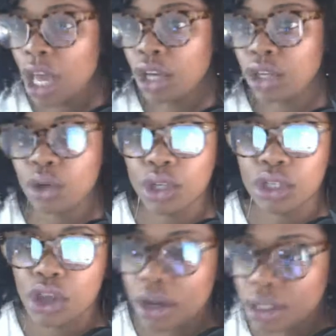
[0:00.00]
You're going to
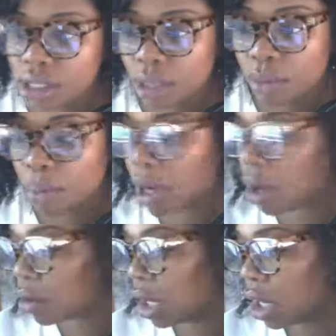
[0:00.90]
talk to them
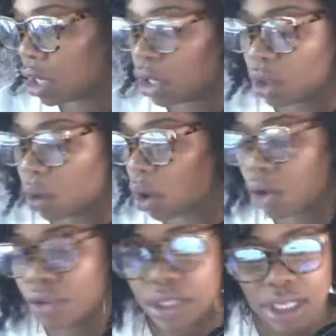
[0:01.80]
about, all
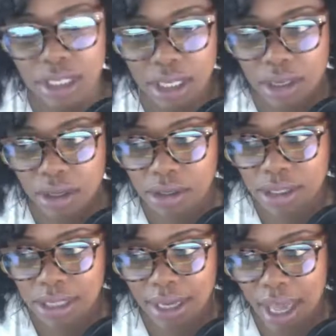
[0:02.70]
the details
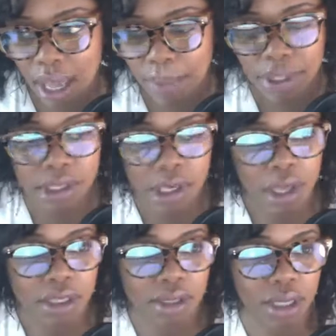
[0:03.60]
that happened
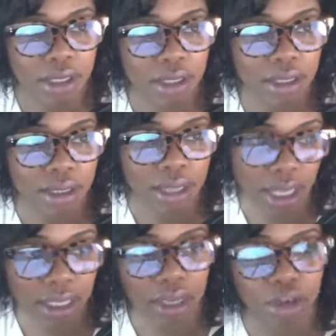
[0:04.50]
so that they
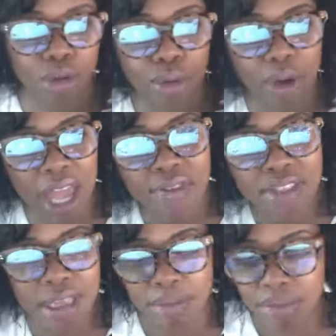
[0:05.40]
can craft
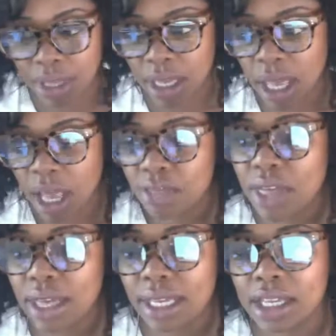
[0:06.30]
something
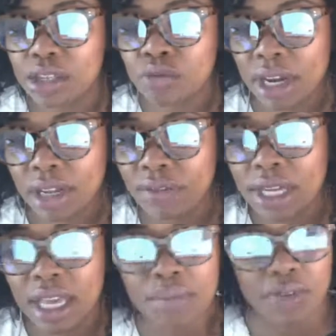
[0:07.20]
that is relevant
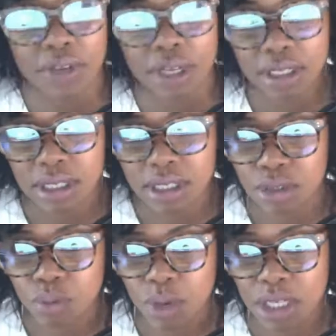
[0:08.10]
and befitting to the
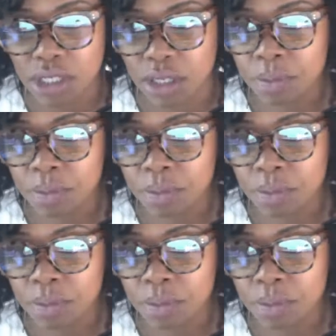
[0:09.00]
situation,